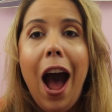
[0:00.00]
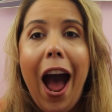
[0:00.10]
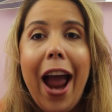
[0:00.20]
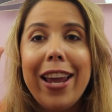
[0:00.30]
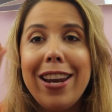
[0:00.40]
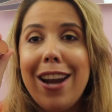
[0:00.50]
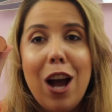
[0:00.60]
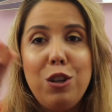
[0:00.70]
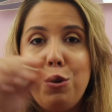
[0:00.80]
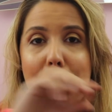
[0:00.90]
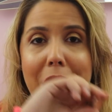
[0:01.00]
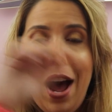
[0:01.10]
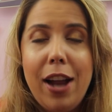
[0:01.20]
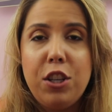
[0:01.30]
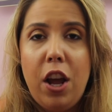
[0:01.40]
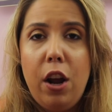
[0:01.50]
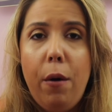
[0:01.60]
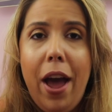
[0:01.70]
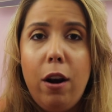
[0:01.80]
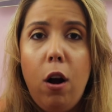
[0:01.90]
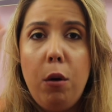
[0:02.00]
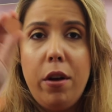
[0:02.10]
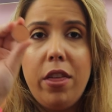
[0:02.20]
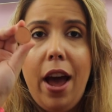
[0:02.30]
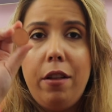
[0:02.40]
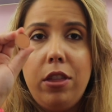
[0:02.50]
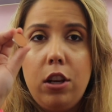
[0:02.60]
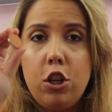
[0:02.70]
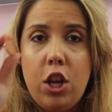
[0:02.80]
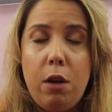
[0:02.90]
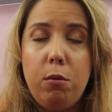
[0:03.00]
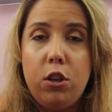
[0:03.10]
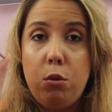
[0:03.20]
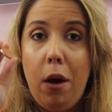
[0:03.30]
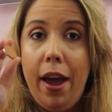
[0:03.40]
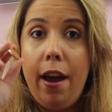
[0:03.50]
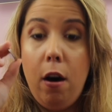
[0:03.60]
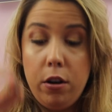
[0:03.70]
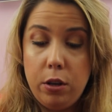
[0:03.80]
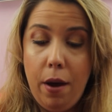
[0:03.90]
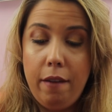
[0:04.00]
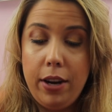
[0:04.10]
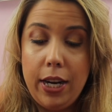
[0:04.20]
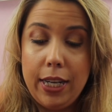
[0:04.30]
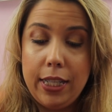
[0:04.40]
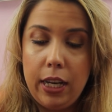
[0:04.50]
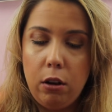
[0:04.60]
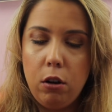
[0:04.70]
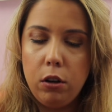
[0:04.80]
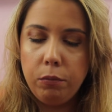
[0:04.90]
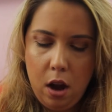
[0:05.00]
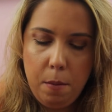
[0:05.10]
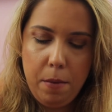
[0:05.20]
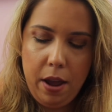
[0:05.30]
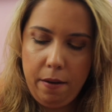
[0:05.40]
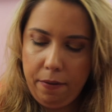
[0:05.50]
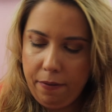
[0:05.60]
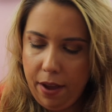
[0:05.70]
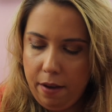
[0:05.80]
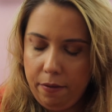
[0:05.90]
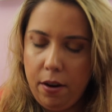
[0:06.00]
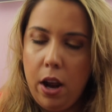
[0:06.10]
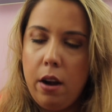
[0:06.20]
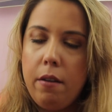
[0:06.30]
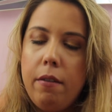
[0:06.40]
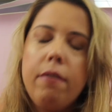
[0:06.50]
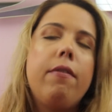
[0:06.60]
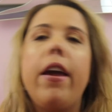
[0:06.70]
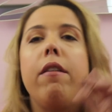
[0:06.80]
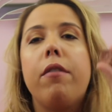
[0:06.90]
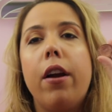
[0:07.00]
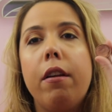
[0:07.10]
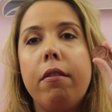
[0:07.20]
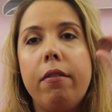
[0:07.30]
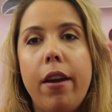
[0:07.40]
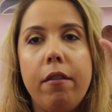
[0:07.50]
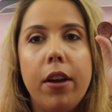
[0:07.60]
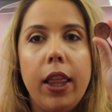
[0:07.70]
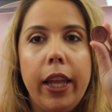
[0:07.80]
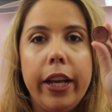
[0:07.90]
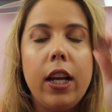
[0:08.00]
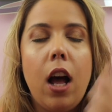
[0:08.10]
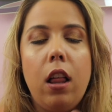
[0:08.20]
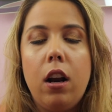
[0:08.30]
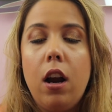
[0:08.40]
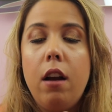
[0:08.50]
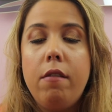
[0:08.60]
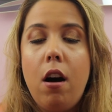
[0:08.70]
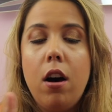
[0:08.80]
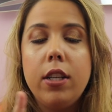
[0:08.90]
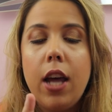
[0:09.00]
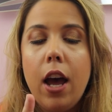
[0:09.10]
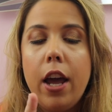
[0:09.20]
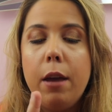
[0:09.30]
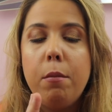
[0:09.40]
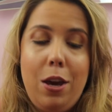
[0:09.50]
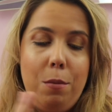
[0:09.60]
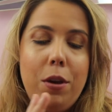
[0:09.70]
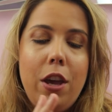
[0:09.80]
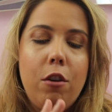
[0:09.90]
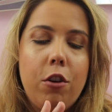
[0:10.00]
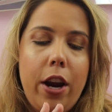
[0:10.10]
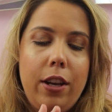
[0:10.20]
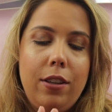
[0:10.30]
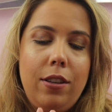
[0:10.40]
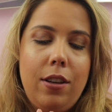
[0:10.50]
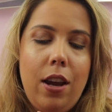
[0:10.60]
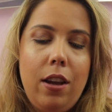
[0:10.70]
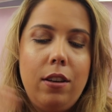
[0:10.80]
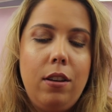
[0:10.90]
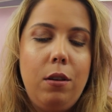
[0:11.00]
I cannot do my eyeshadow at all without this shade, which is why I also have it in a single. And my favorite lid color of all time, Makeup Geek Grandstand.